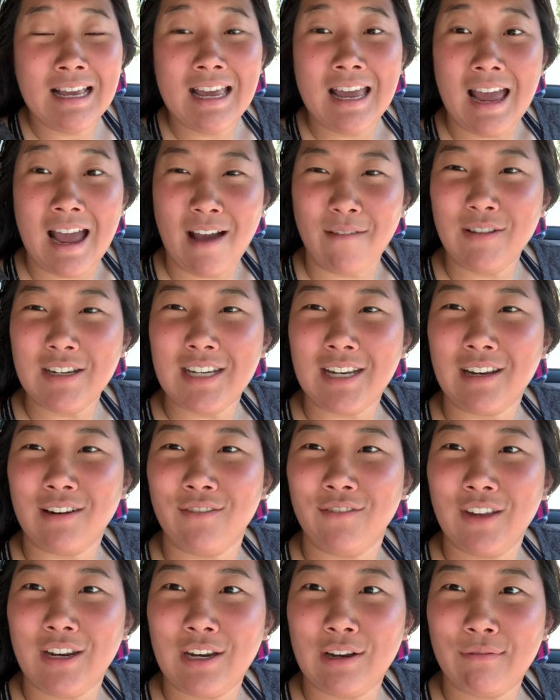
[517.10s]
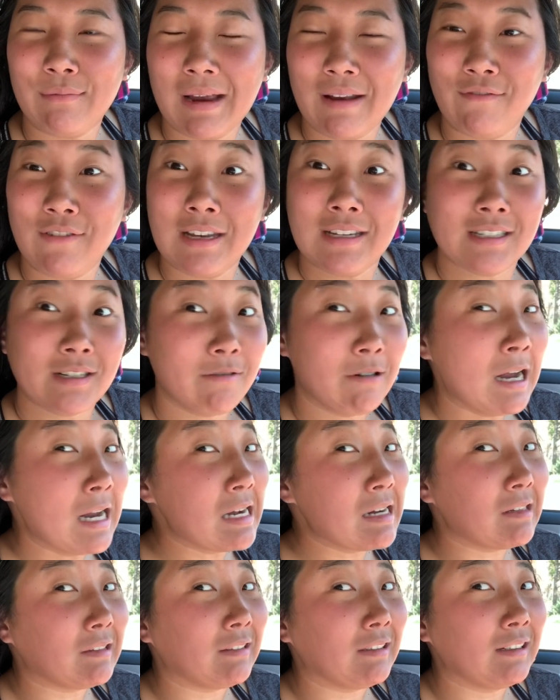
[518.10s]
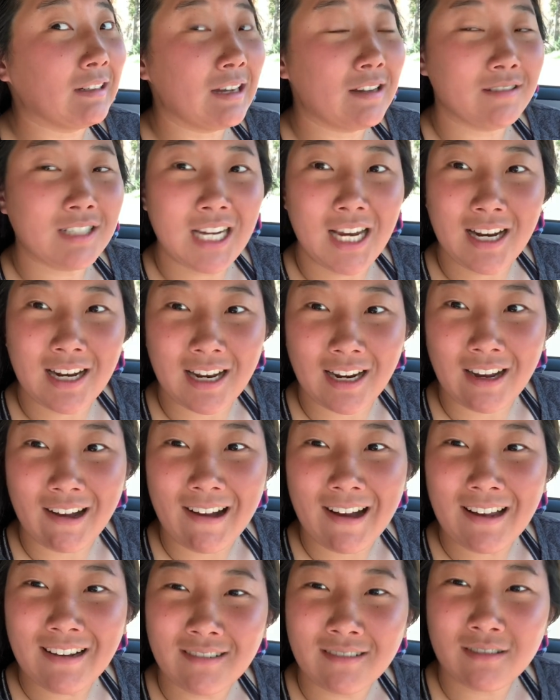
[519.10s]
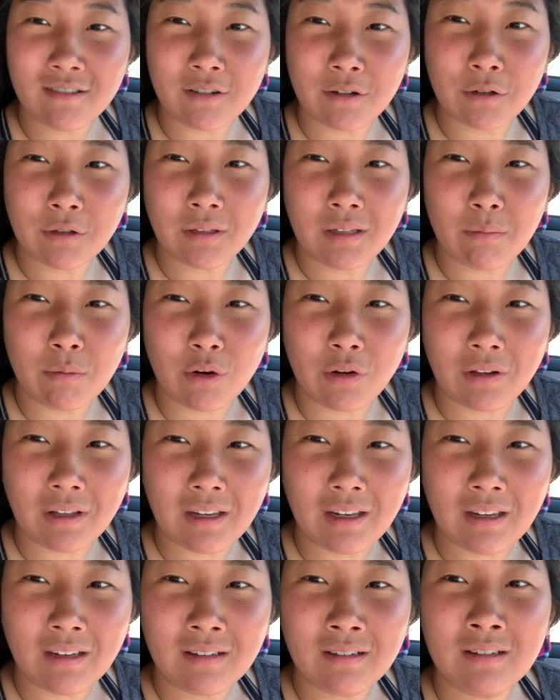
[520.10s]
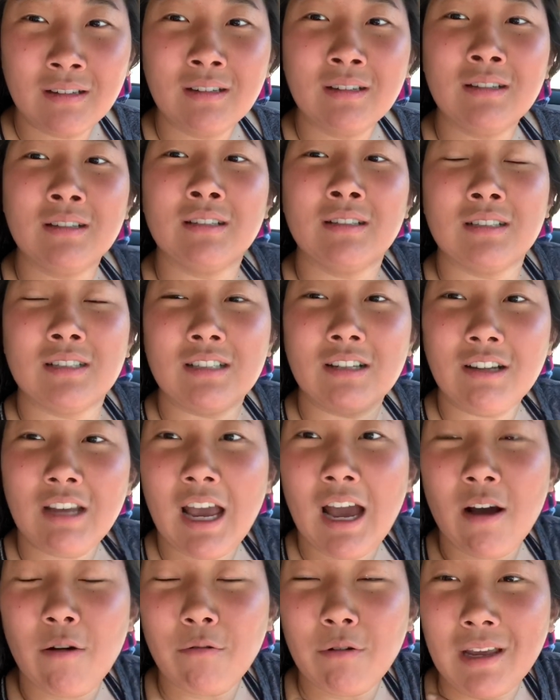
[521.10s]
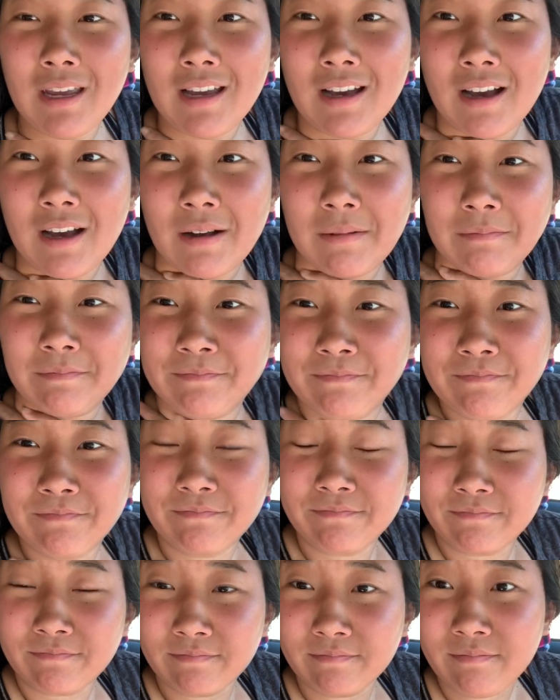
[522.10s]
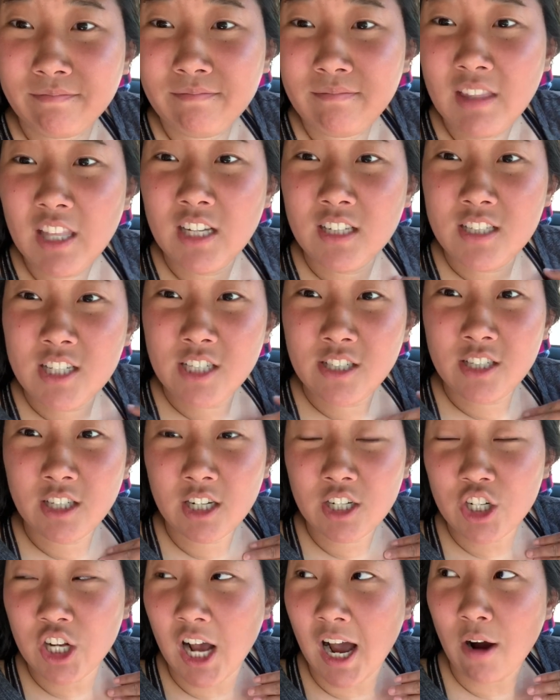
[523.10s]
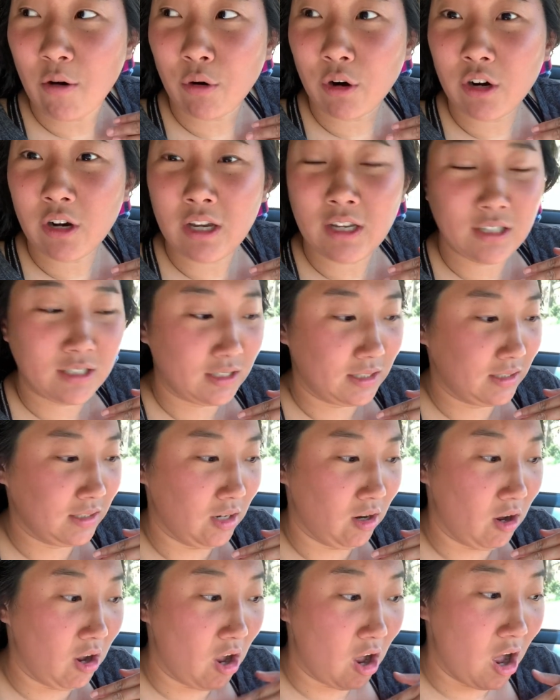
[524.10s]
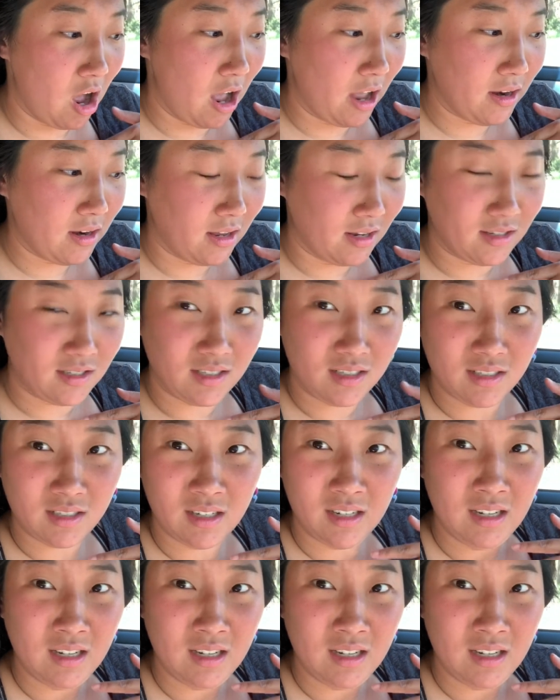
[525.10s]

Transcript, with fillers: haven't taken a video of my face in a while and look how tan I got. Holy moly. So yeah, we um, just took a shower. It's hot. It's